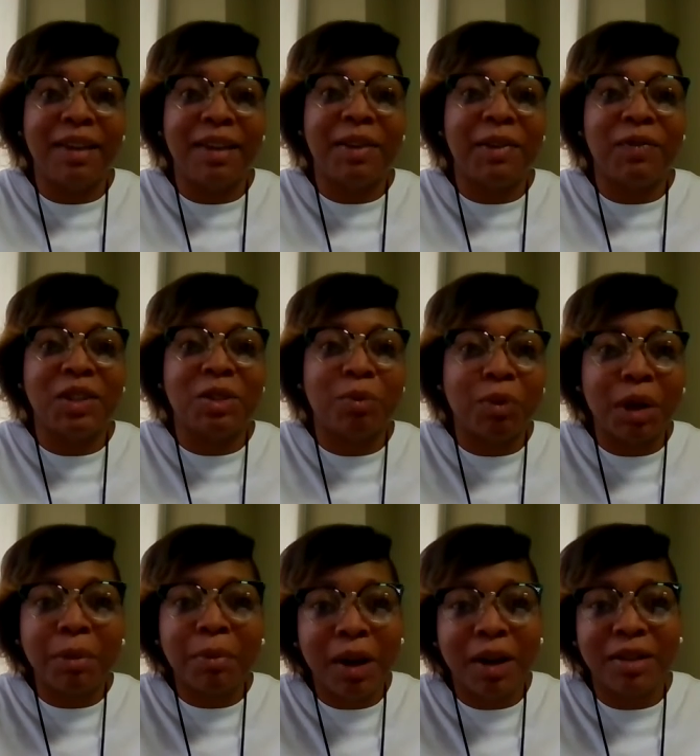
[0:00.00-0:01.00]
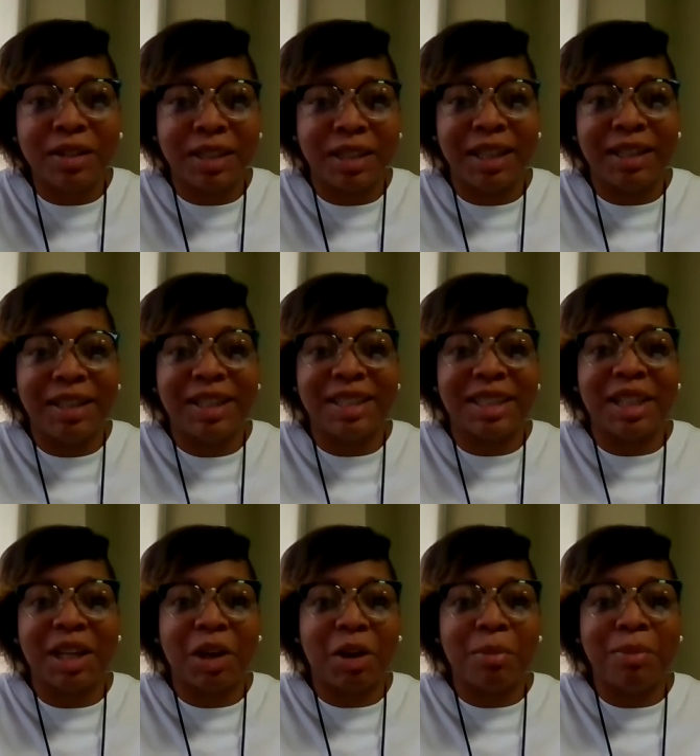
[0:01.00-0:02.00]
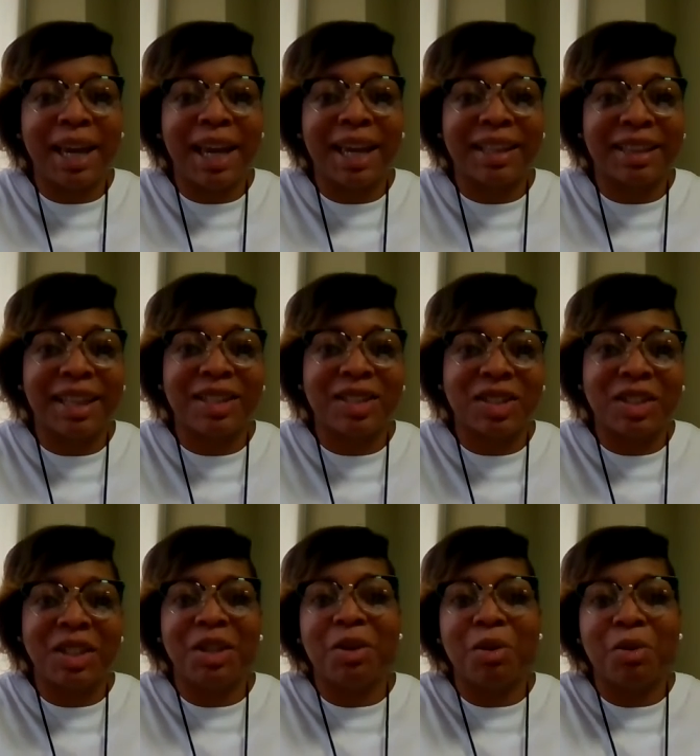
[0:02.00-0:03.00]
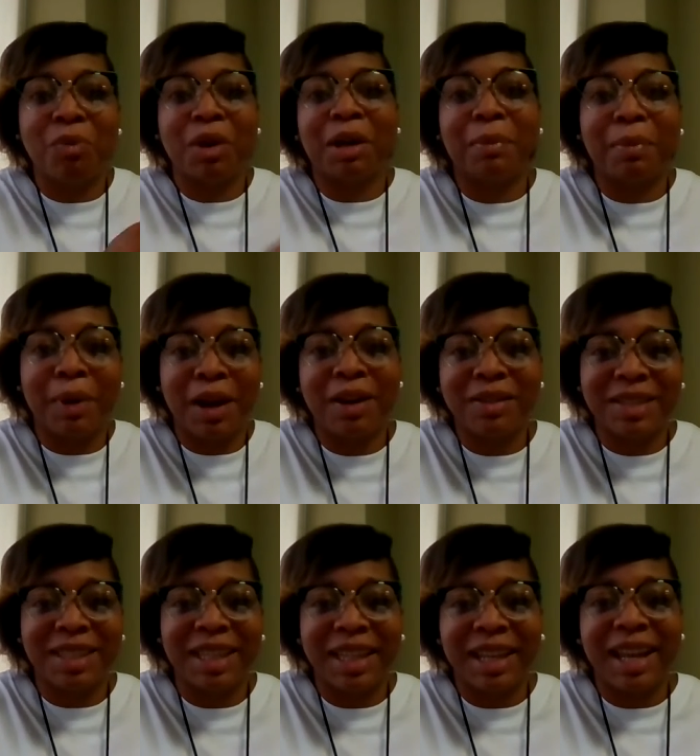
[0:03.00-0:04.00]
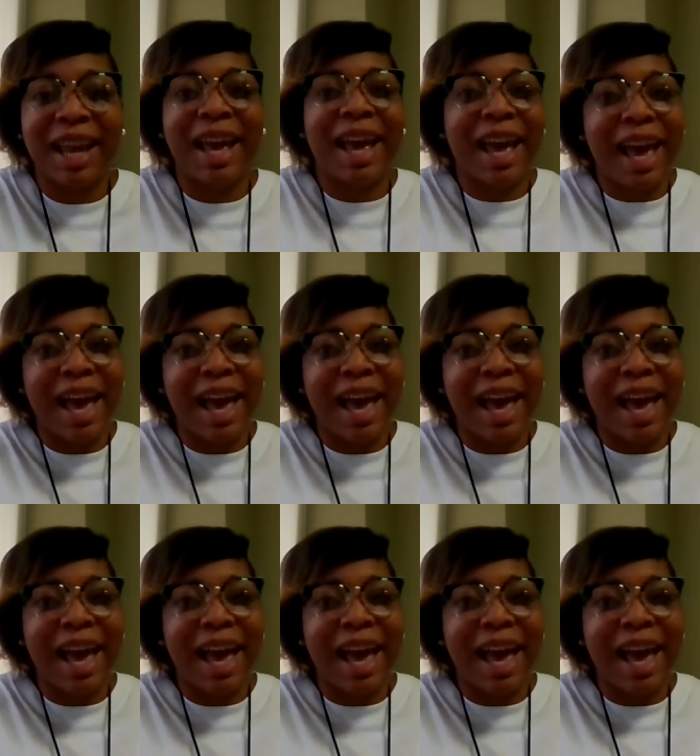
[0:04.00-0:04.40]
Even if it's one person that doesn't go back, there's still one person